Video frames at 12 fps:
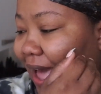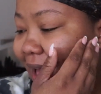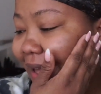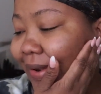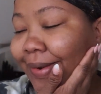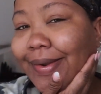
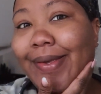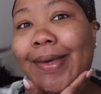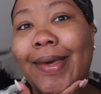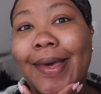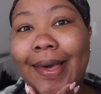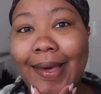And
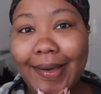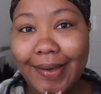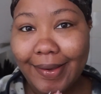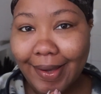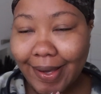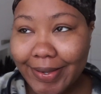
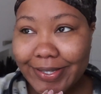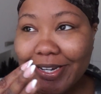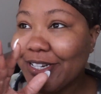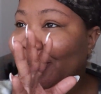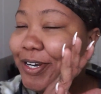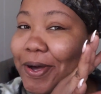yes,
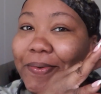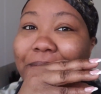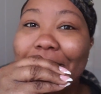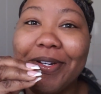and the chow